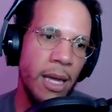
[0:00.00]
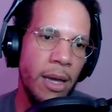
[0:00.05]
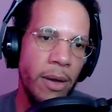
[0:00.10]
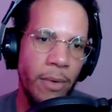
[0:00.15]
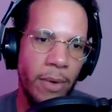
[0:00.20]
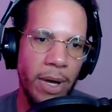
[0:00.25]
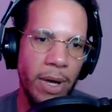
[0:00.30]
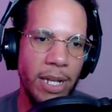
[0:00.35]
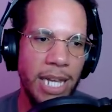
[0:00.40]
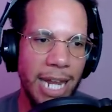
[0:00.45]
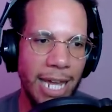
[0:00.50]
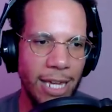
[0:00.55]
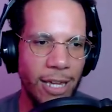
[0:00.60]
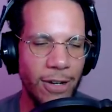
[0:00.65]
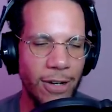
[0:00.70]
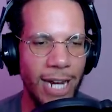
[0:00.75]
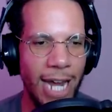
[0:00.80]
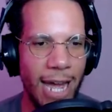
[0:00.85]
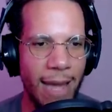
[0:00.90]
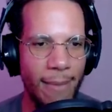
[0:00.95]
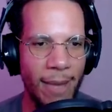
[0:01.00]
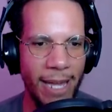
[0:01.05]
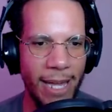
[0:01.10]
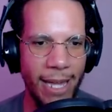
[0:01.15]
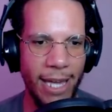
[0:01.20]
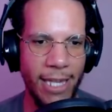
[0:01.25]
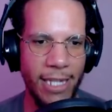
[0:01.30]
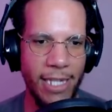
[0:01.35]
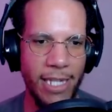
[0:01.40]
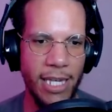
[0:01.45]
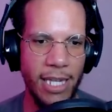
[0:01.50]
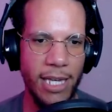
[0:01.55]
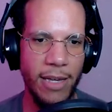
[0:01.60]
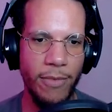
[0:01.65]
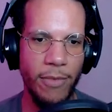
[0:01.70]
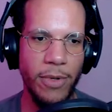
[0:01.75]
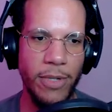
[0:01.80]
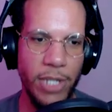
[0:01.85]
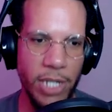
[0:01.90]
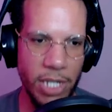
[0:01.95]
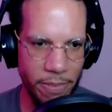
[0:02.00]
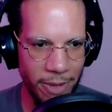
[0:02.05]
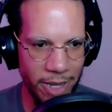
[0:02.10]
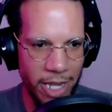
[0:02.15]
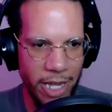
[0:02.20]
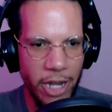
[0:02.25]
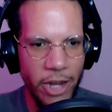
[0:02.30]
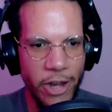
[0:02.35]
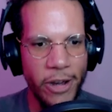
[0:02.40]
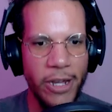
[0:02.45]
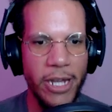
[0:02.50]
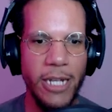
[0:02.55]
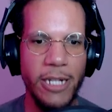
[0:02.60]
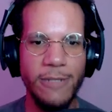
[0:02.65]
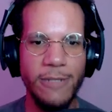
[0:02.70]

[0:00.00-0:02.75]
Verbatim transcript: Well, take your time, I guess. We'll just be here